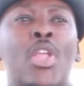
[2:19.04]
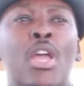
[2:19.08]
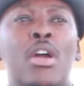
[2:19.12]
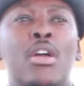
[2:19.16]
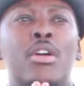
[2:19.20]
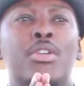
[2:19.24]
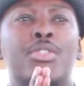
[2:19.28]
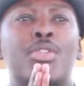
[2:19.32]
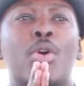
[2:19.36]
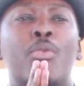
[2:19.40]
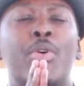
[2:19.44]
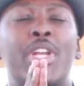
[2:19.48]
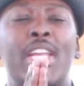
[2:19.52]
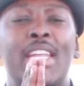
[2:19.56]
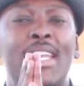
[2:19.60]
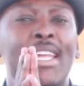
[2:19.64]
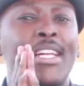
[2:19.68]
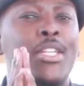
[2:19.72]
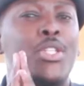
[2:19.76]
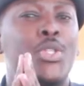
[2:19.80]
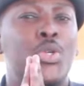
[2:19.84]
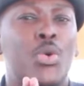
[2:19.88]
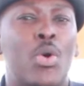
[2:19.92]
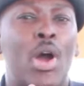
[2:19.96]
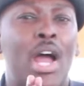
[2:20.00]
So we
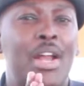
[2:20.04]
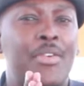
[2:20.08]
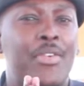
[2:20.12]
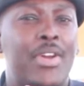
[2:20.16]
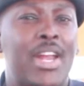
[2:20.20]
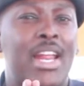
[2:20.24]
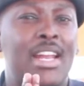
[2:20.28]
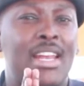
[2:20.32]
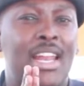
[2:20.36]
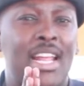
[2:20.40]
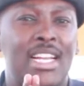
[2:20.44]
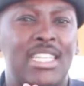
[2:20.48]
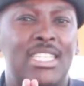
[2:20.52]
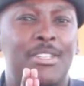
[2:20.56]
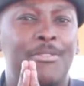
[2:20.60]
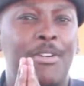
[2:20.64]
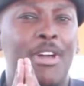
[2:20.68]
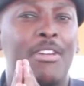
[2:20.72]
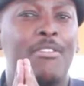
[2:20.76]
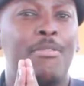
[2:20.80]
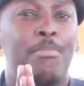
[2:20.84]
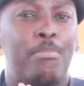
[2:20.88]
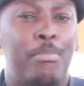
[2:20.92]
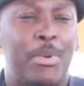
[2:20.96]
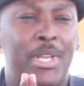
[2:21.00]
needed
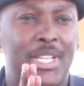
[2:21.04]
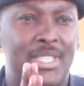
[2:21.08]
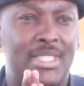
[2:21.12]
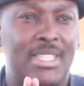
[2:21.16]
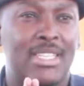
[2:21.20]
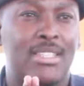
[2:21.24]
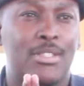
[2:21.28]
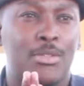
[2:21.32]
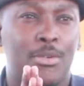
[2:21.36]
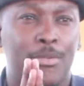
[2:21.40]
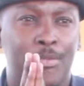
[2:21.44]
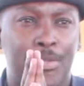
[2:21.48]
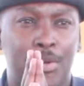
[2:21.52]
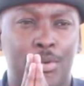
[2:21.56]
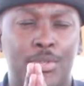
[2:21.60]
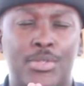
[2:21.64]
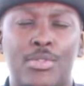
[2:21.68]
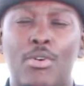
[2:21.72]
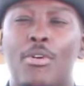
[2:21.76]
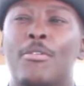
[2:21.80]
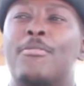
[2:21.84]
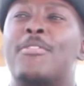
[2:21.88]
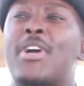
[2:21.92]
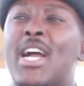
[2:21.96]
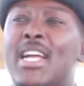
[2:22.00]
295 pieces of those
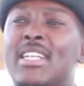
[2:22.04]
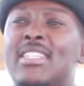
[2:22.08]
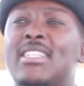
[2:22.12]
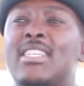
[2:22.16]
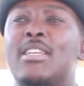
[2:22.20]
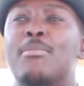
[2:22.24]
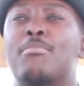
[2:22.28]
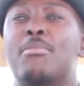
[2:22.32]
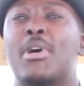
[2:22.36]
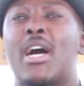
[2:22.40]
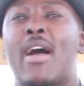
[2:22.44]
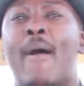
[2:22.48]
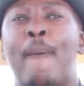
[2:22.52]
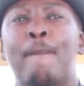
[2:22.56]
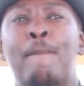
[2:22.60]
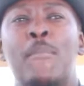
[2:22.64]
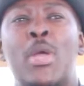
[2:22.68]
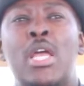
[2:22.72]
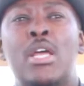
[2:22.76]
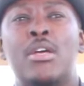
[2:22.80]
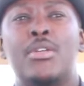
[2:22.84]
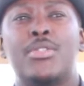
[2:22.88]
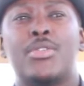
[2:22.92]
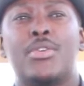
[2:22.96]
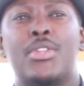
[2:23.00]
off-cut timber.
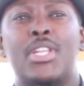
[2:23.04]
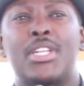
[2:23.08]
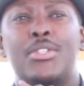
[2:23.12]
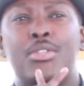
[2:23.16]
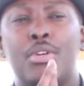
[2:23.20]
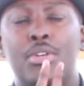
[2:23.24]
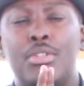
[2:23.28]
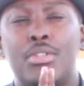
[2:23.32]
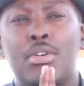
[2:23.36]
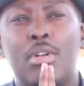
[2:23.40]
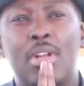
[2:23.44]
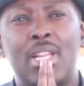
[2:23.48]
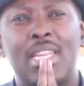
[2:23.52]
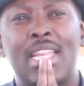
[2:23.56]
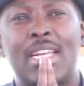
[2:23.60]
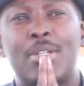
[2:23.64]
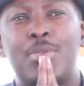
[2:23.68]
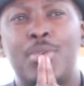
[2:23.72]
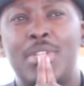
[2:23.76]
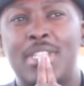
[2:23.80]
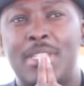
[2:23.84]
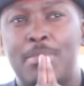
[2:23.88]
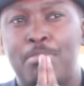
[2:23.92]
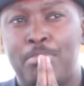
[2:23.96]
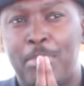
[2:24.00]
So the total that
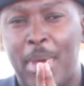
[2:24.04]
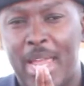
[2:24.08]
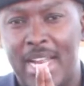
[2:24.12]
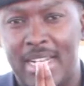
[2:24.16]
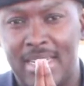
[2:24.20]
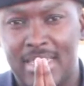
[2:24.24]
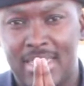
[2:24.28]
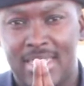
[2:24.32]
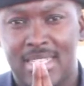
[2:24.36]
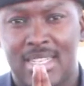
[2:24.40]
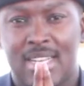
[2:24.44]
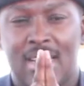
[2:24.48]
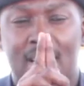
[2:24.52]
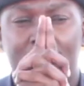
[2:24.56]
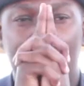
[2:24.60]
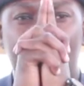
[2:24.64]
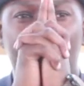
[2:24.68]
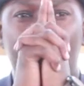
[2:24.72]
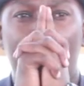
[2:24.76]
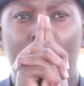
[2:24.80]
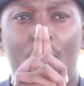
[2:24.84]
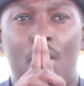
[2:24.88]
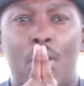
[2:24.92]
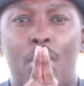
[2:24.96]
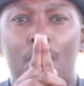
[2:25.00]
we spent
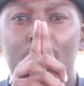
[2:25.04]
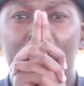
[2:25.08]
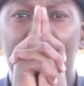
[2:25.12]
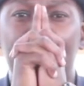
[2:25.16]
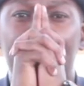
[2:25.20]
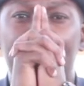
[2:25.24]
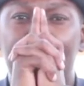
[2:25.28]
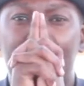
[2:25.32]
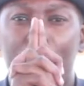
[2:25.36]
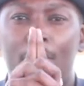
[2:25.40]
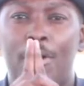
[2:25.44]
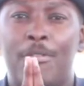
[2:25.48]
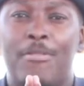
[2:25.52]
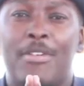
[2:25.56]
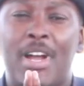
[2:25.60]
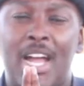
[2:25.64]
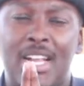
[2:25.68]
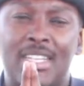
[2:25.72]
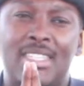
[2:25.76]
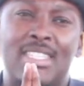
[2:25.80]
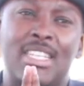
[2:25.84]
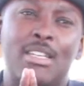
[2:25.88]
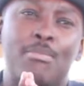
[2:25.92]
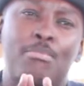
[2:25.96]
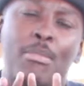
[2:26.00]
on the
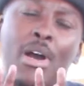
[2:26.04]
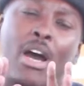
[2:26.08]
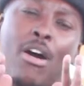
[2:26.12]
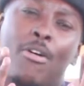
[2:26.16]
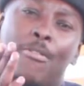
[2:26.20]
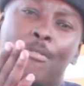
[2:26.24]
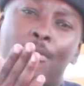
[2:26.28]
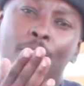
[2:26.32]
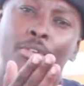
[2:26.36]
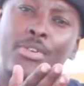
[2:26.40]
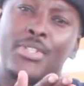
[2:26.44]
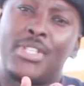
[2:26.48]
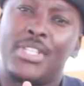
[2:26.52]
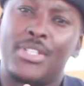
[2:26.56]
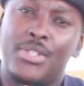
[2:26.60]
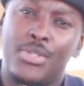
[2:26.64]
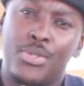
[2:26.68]
off-cut timber, of course, is